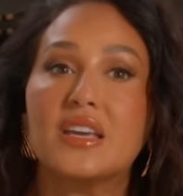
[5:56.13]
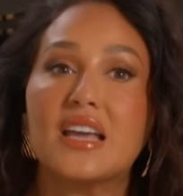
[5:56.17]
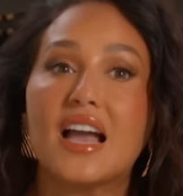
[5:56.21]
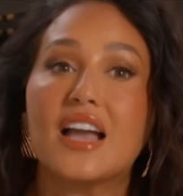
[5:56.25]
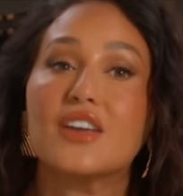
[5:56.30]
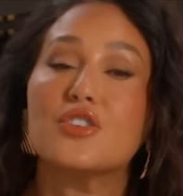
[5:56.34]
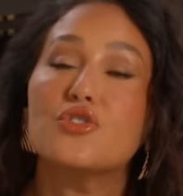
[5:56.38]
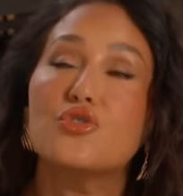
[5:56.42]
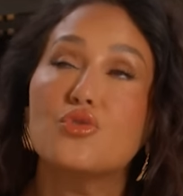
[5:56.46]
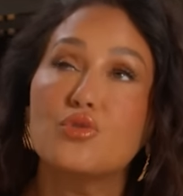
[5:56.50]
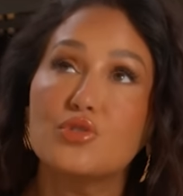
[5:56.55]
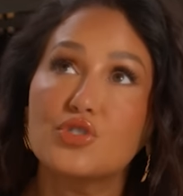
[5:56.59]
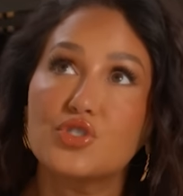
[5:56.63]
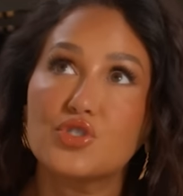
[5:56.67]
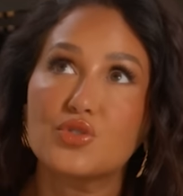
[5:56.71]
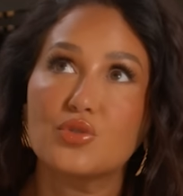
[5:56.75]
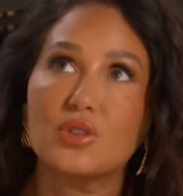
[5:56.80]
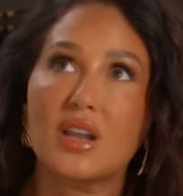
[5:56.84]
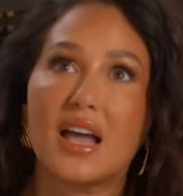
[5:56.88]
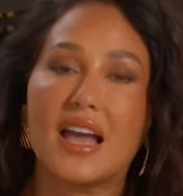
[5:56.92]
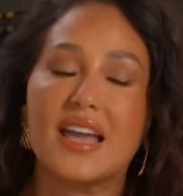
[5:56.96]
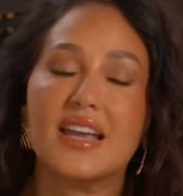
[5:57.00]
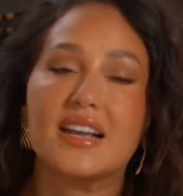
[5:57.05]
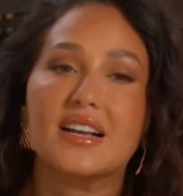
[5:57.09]
I used to
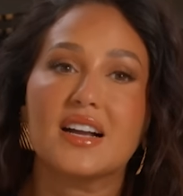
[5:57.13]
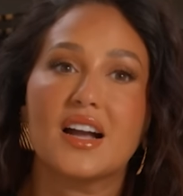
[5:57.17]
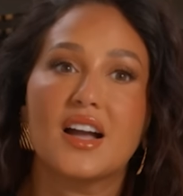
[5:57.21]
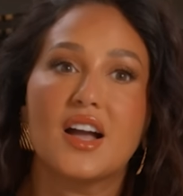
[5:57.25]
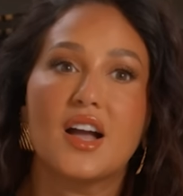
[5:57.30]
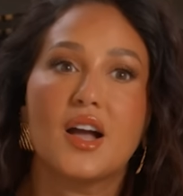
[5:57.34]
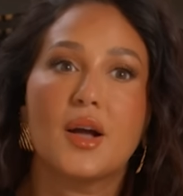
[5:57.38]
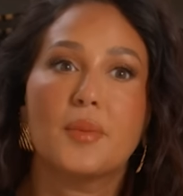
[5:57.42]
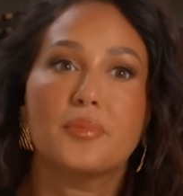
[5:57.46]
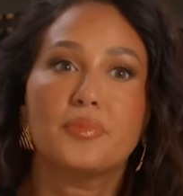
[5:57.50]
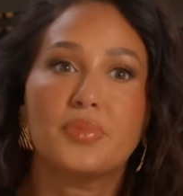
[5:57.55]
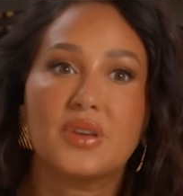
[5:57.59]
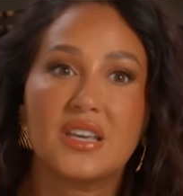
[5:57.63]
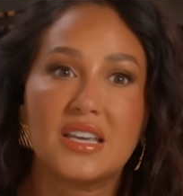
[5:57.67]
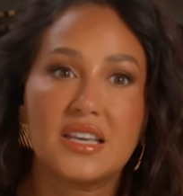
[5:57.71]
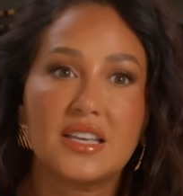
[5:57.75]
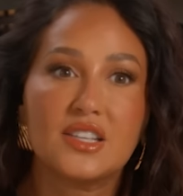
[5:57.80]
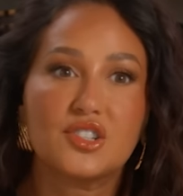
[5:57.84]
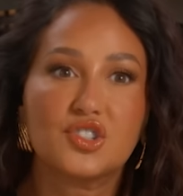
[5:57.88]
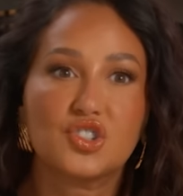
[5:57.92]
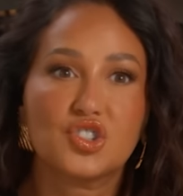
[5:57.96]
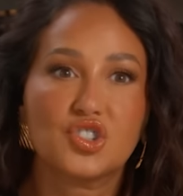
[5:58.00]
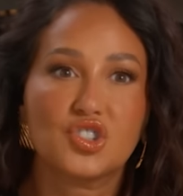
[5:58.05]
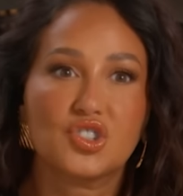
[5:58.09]
like
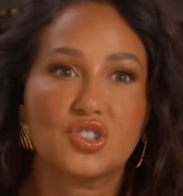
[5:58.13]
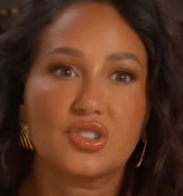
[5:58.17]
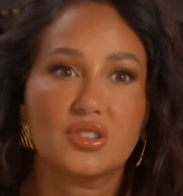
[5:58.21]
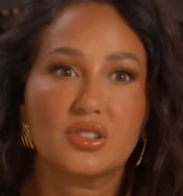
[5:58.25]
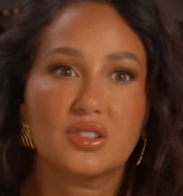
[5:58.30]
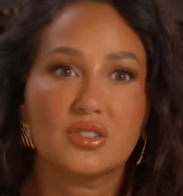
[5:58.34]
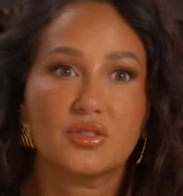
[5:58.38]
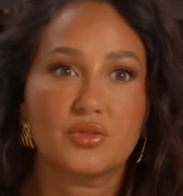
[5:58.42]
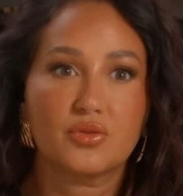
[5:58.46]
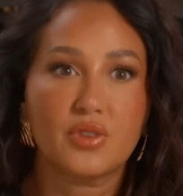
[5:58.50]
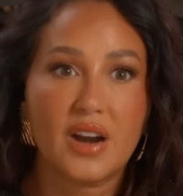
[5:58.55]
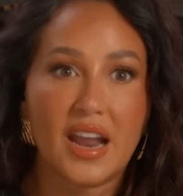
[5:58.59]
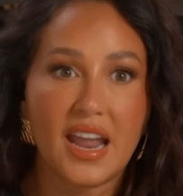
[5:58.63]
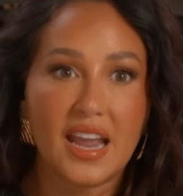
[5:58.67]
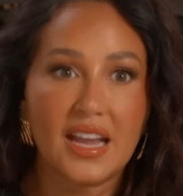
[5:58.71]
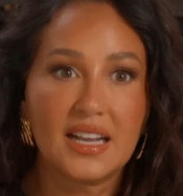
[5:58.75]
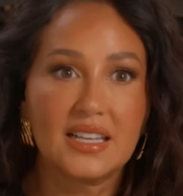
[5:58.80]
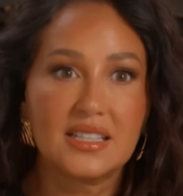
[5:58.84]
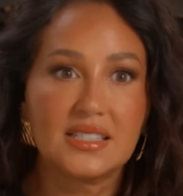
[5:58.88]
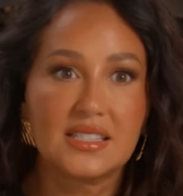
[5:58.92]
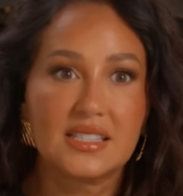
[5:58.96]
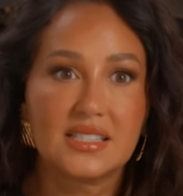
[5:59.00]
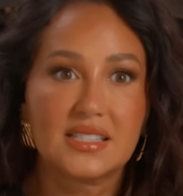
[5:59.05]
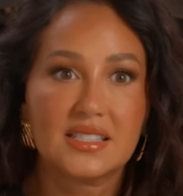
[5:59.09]
peach
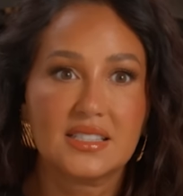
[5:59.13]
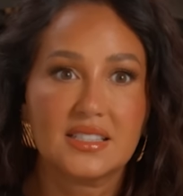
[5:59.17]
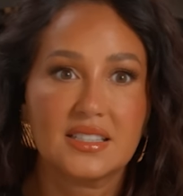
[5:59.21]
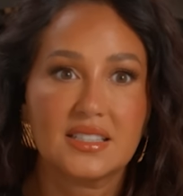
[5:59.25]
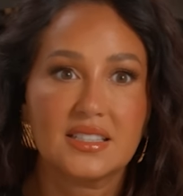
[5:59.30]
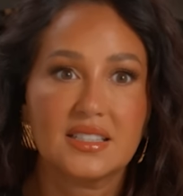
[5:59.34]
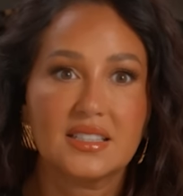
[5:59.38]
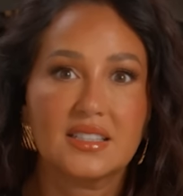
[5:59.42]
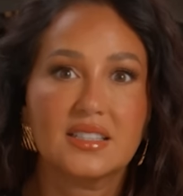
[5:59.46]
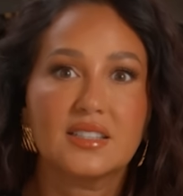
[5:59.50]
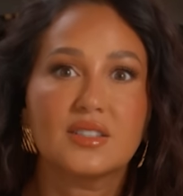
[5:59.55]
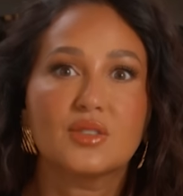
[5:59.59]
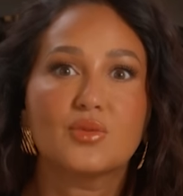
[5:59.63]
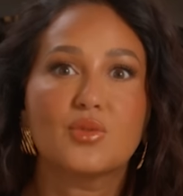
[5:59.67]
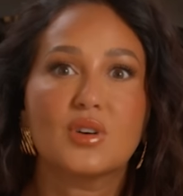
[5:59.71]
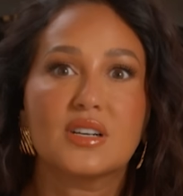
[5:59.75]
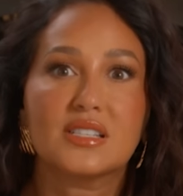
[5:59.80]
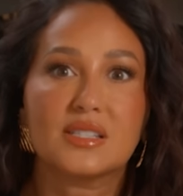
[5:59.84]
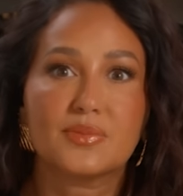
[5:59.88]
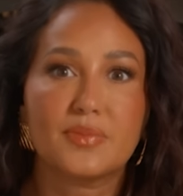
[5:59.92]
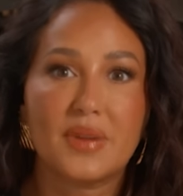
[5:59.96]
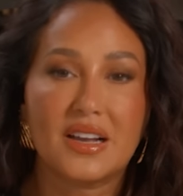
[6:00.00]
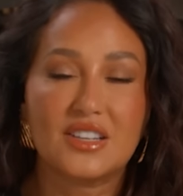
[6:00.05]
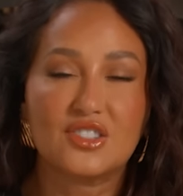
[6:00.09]
rings
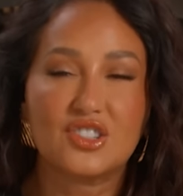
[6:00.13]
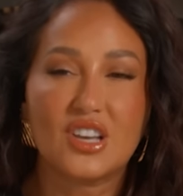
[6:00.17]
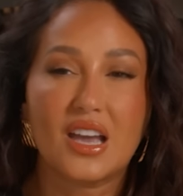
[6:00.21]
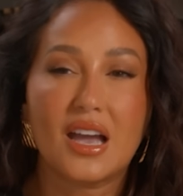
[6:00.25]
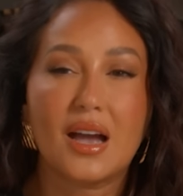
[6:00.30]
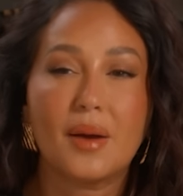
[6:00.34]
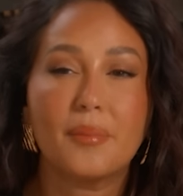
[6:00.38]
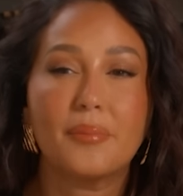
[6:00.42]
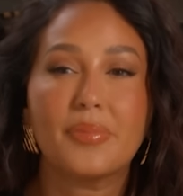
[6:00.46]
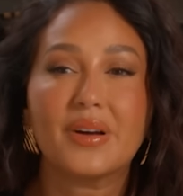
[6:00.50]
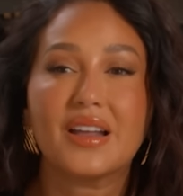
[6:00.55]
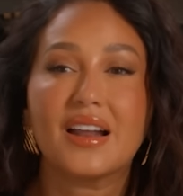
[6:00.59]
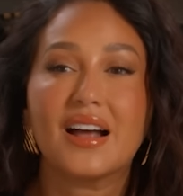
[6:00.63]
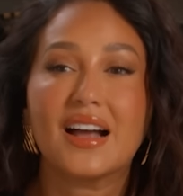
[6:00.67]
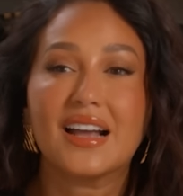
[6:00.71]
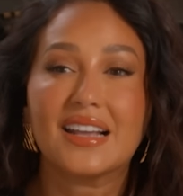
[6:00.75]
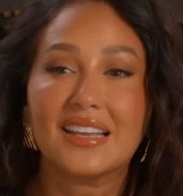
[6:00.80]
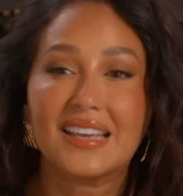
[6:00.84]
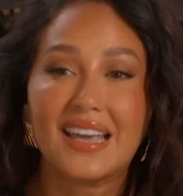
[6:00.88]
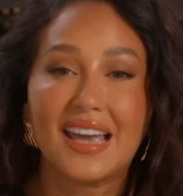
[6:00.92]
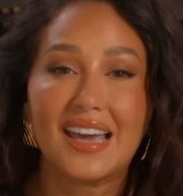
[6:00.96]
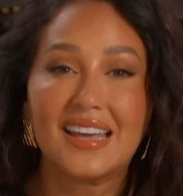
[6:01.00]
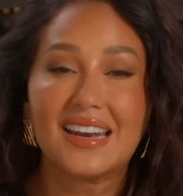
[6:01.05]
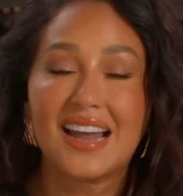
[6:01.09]
was my jam. But
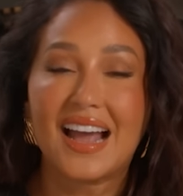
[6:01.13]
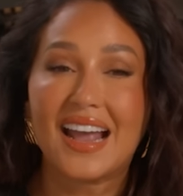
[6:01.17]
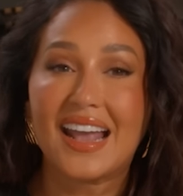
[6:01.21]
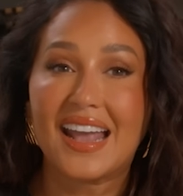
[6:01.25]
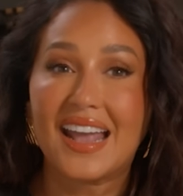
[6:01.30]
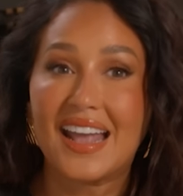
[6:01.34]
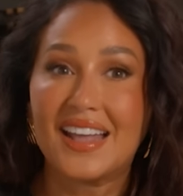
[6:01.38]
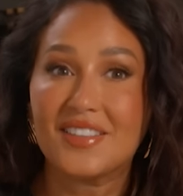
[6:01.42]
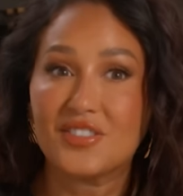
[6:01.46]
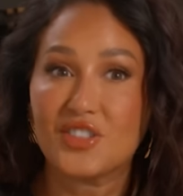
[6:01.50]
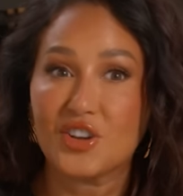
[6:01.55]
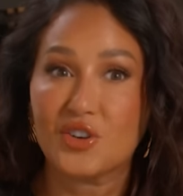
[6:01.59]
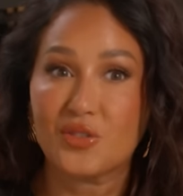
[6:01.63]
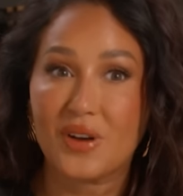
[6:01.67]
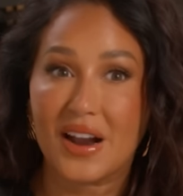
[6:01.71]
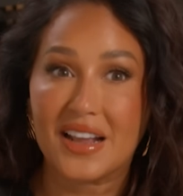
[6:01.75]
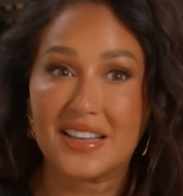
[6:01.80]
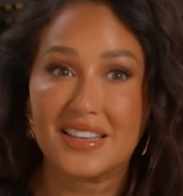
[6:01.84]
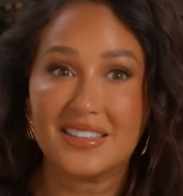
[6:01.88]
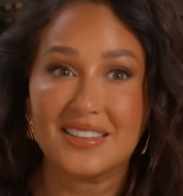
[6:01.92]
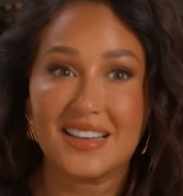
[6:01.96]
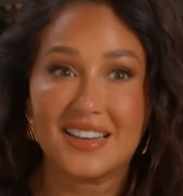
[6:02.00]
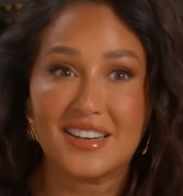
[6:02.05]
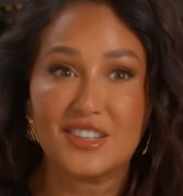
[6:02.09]
again, I hate the
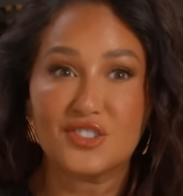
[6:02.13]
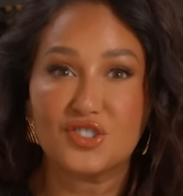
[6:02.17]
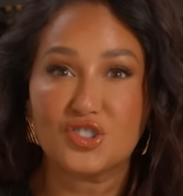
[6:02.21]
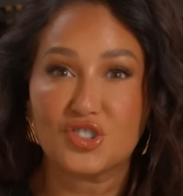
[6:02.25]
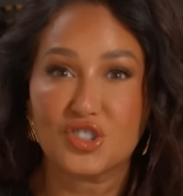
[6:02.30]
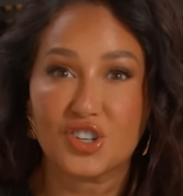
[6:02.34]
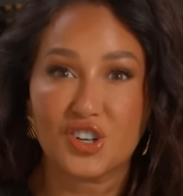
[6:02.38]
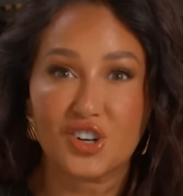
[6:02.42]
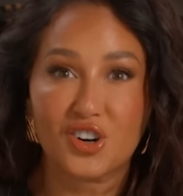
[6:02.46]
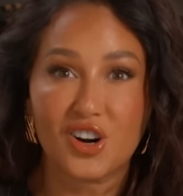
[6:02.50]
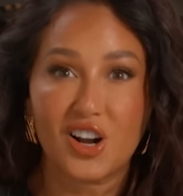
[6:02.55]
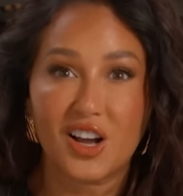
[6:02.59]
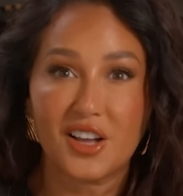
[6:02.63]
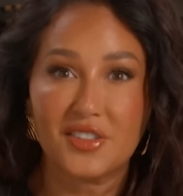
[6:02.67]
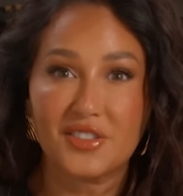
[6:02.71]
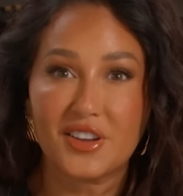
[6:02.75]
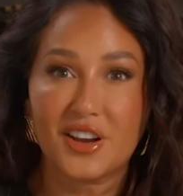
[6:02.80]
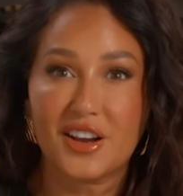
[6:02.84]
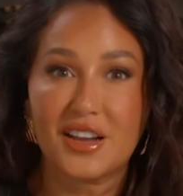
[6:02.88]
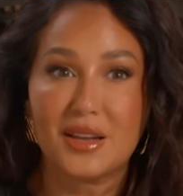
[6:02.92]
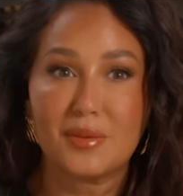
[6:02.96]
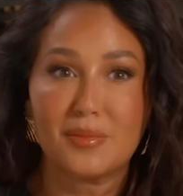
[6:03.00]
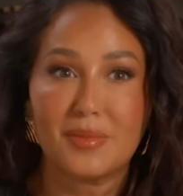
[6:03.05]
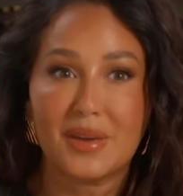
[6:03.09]
granulated sugar on
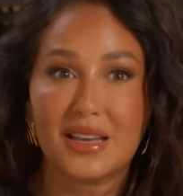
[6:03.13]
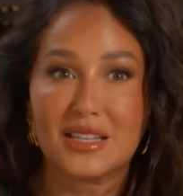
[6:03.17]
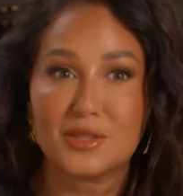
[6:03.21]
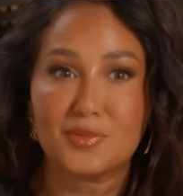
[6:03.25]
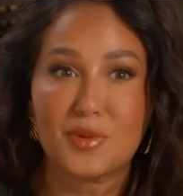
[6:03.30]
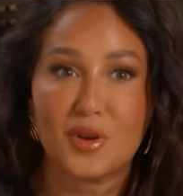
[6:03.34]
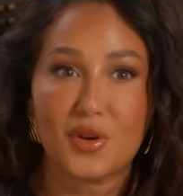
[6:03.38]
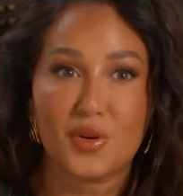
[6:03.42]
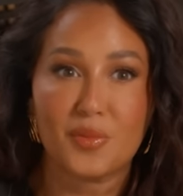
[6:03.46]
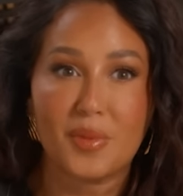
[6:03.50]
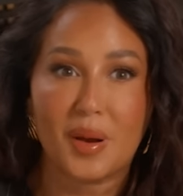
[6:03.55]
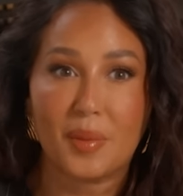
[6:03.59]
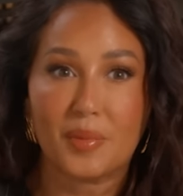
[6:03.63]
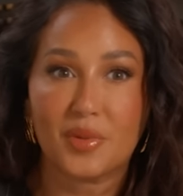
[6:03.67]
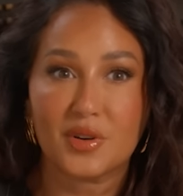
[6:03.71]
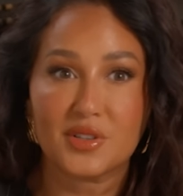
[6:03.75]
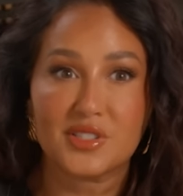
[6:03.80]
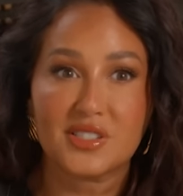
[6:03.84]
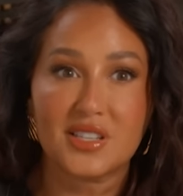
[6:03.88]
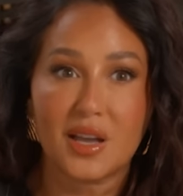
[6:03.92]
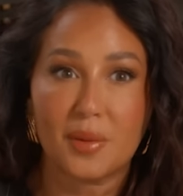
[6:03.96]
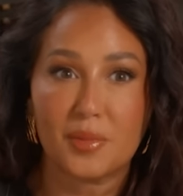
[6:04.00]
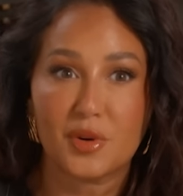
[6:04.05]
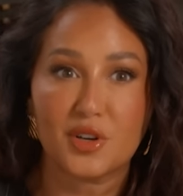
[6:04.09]
there. It makes me remember
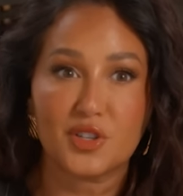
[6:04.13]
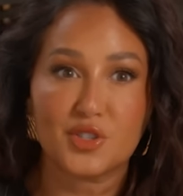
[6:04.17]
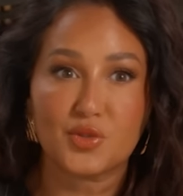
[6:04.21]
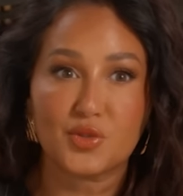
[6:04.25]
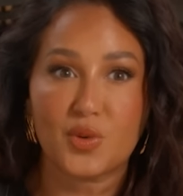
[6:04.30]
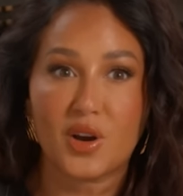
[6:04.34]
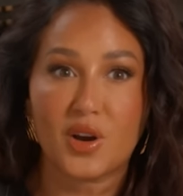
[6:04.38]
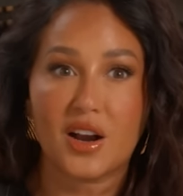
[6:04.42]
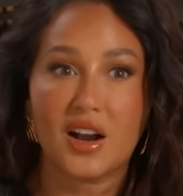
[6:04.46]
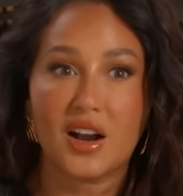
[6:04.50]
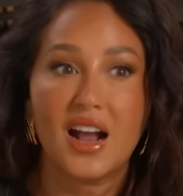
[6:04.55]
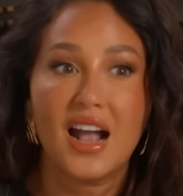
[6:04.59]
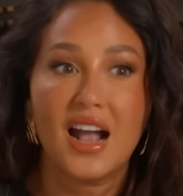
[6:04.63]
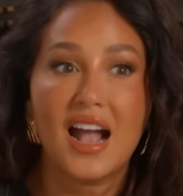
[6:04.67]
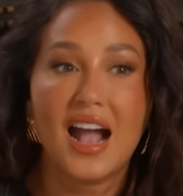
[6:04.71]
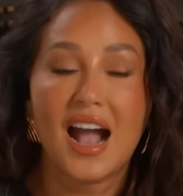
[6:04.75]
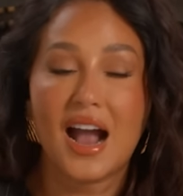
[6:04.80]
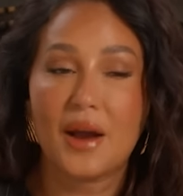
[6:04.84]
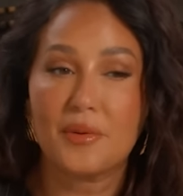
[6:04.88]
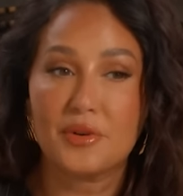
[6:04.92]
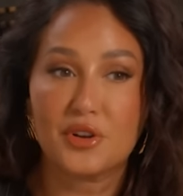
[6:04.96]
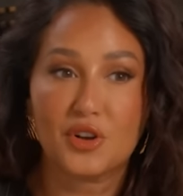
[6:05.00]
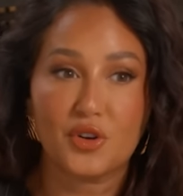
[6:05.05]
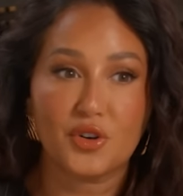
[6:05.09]
summers where
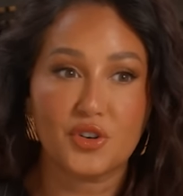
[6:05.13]
I would